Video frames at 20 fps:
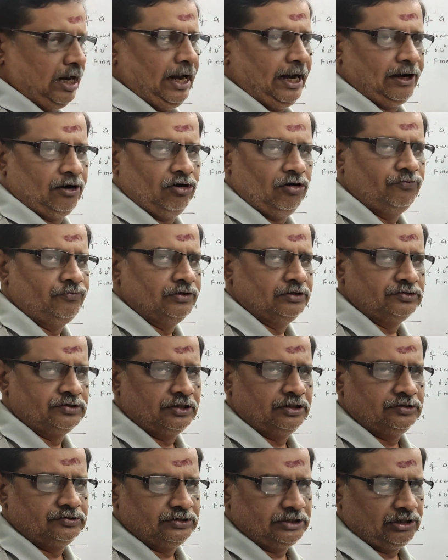angle of
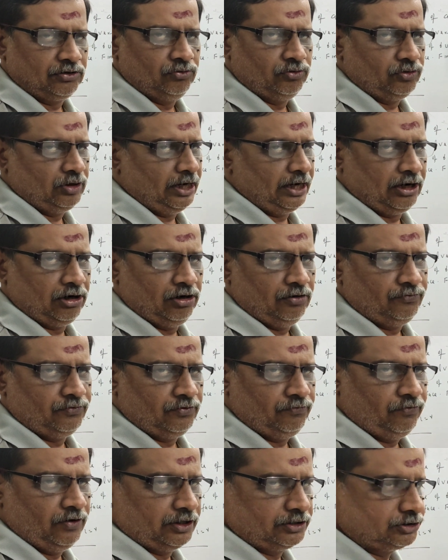incidence is equal to angle of
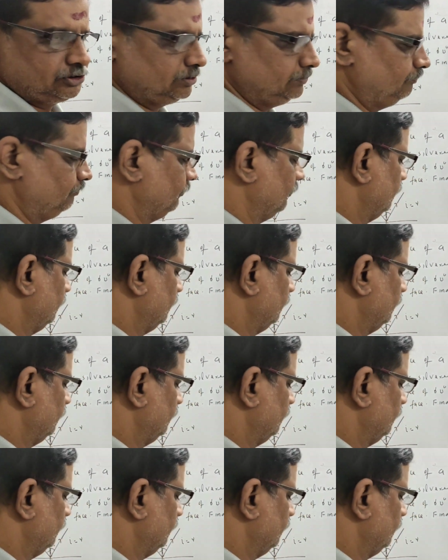reflection.